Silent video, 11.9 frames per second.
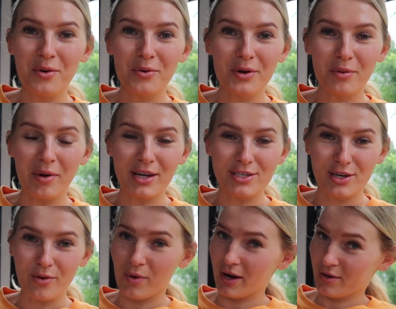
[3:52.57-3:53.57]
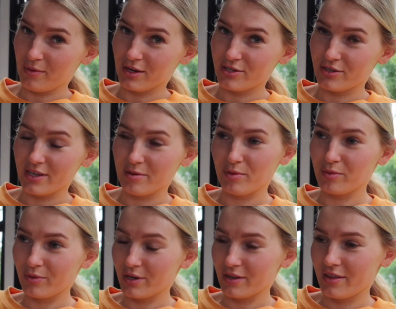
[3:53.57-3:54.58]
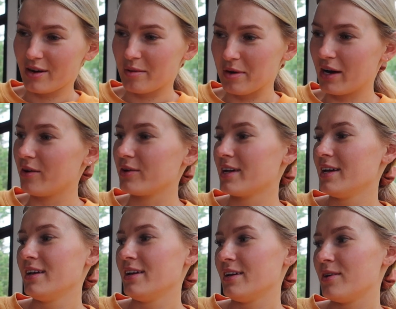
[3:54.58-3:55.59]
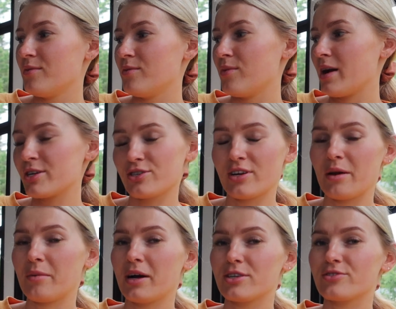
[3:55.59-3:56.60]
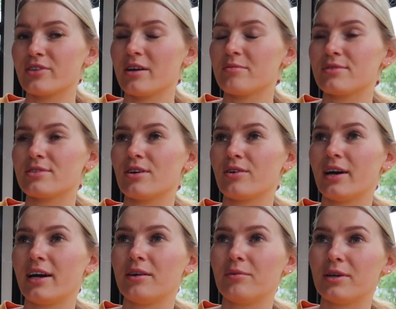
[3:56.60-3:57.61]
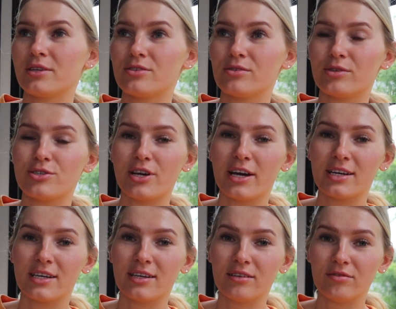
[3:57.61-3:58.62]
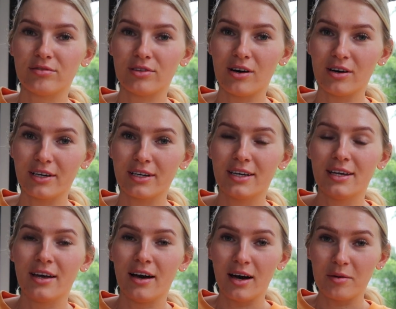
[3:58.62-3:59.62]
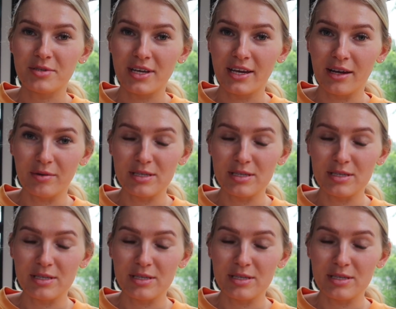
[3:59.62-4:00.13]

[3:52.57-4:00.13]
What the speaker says: who you're watching, why you're watching them, what are they about, why should I watch them. So I kind of wanted to do a chatty vlog updating